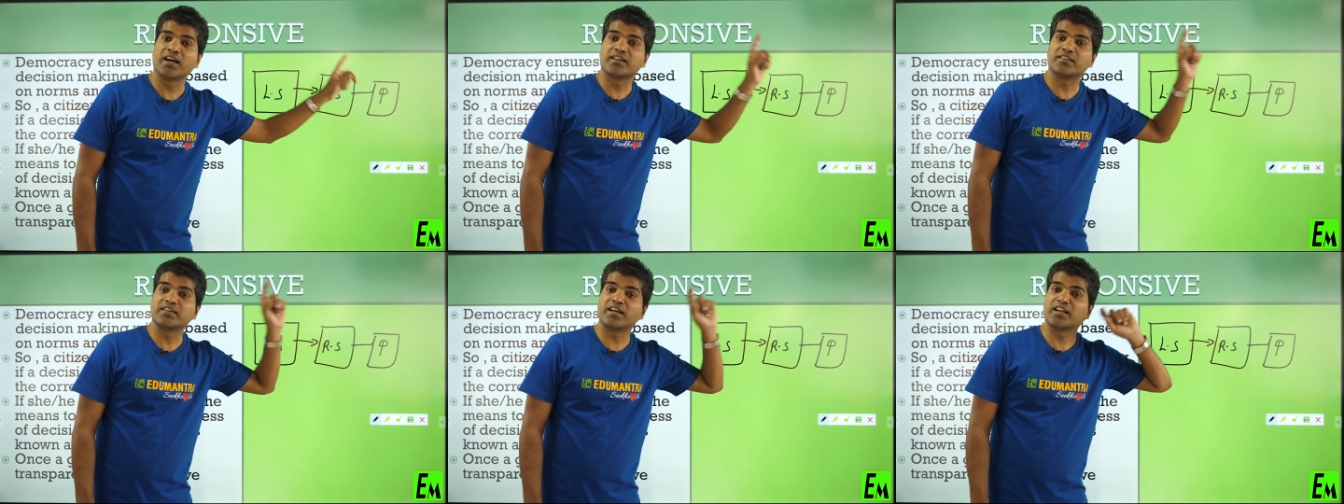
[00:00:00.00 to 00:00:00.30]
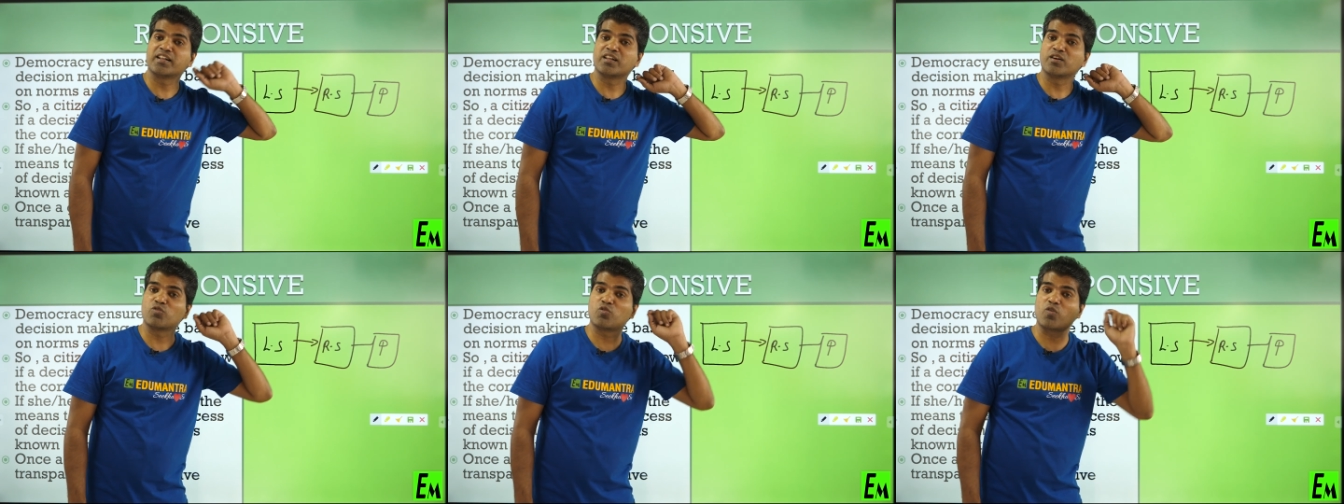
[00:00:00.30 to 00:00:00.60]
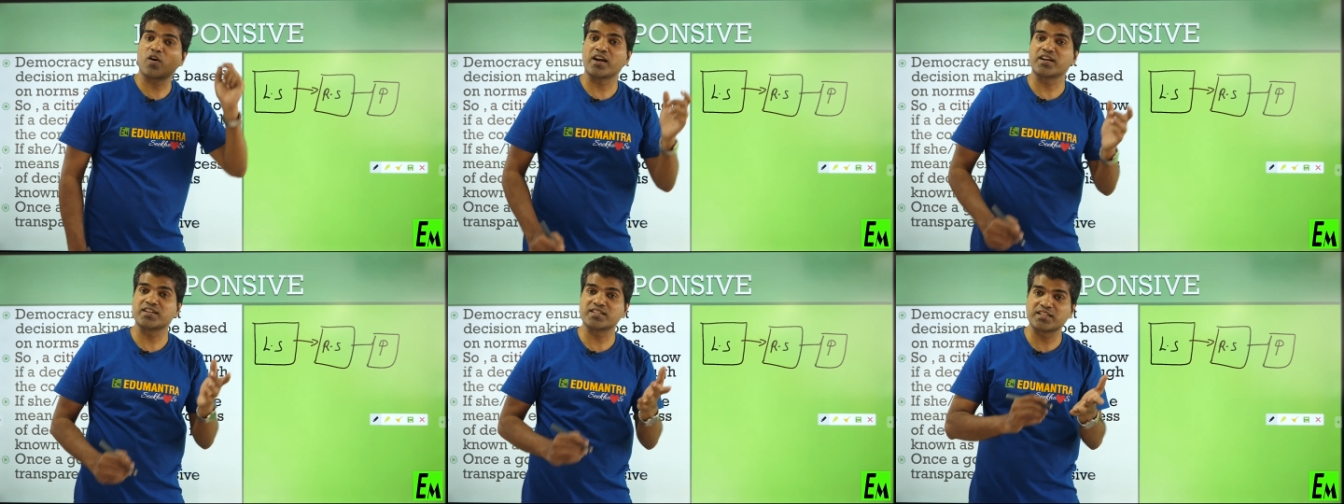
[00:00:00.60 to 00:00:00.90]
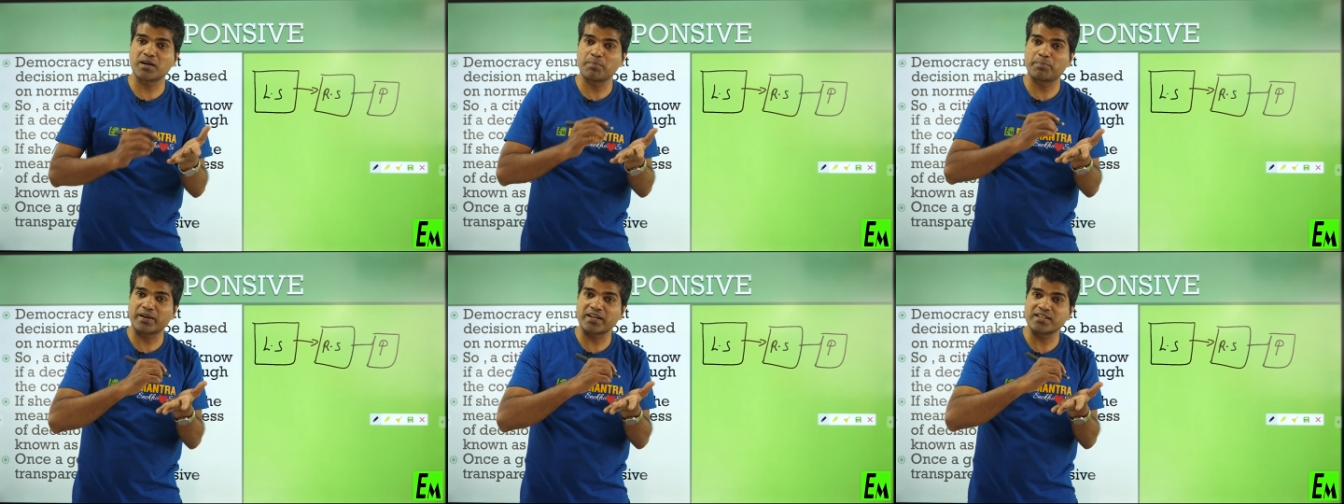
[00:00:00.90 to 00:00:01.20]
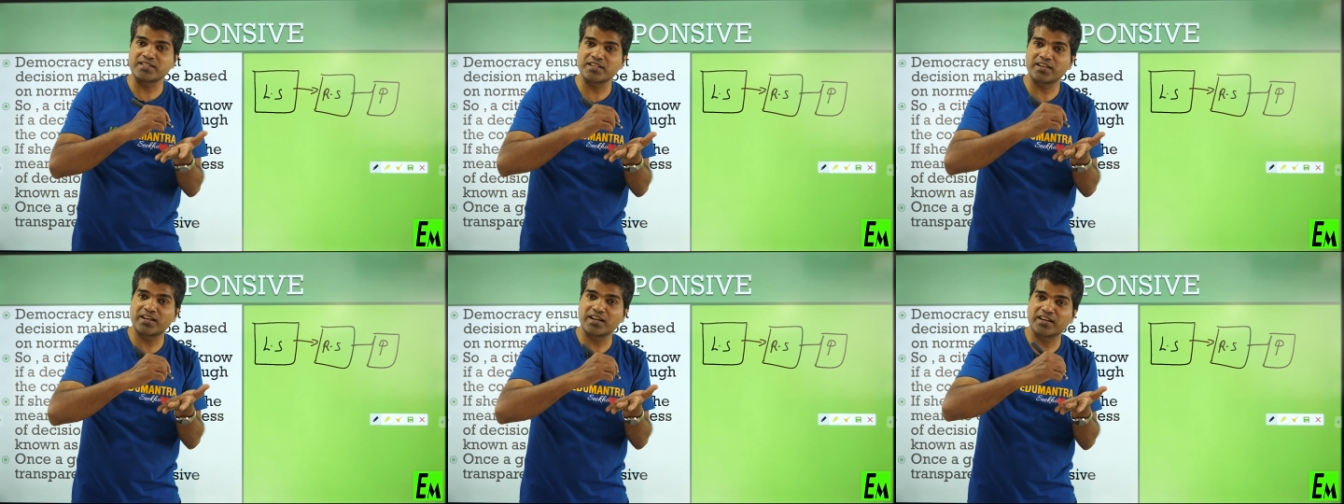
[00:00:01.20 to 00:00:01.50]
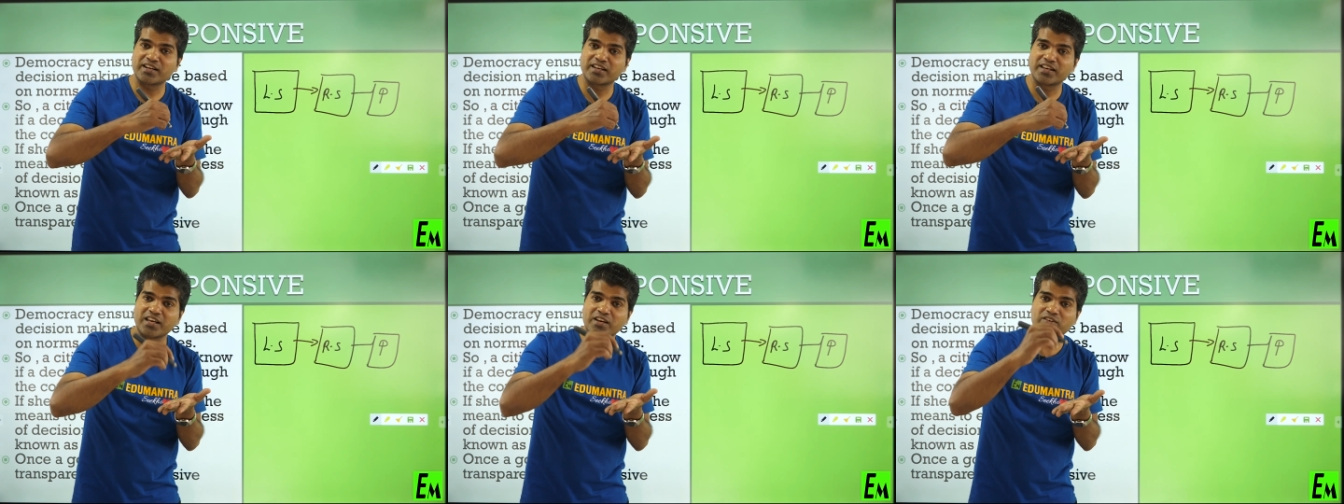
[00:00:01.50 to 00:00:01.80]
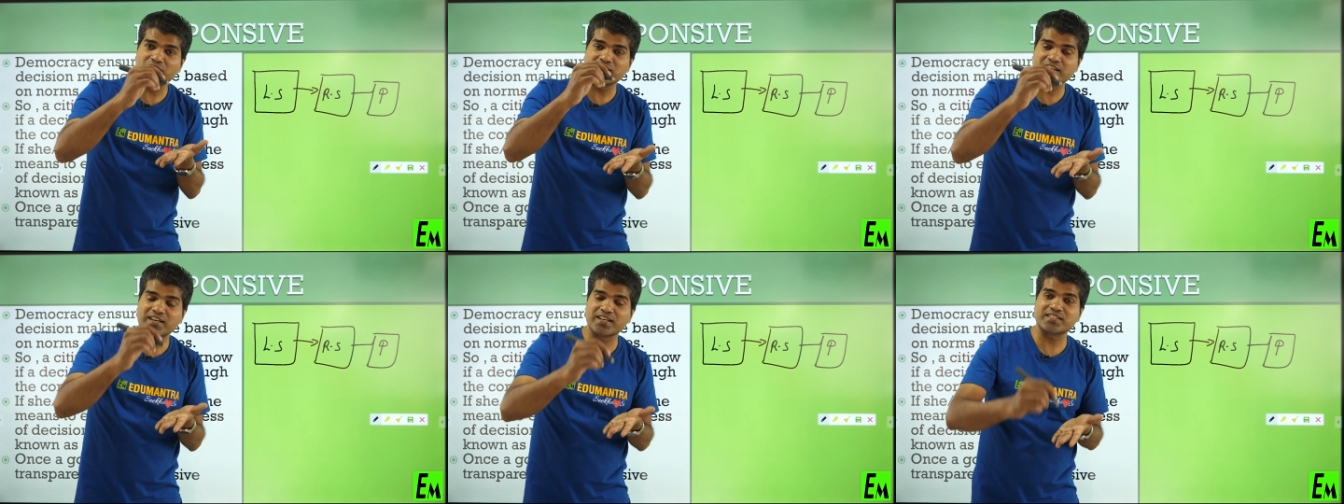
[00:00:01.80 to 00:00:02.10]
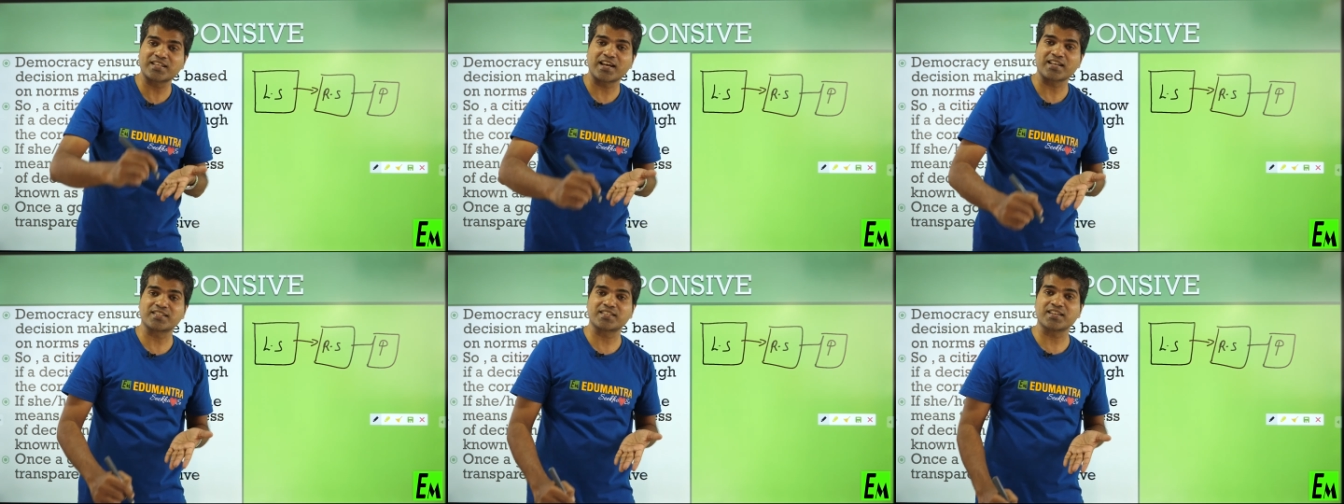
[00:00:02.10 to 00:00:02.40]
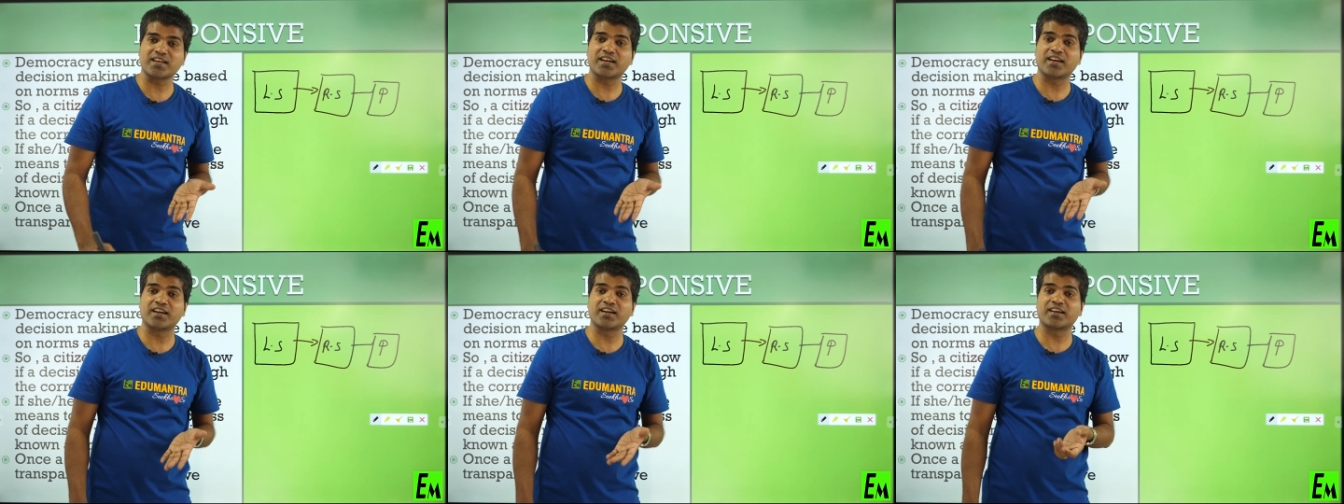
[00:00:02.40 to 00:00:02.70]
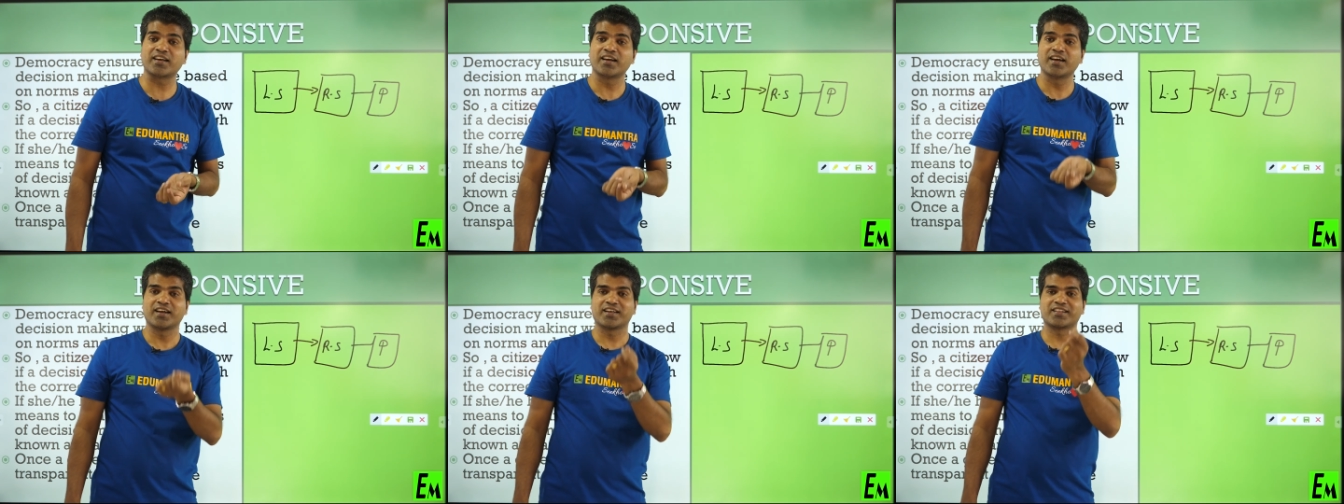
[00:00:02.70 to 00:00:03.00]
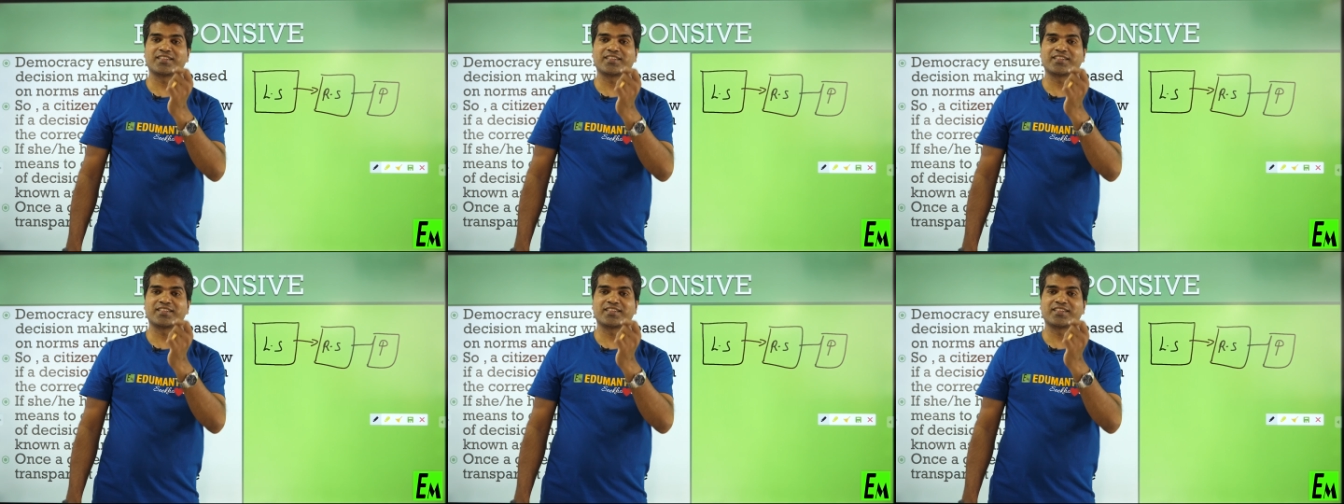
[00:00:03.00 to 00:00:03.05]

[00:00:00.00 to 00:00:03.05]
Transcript: then the once the President gives his assent,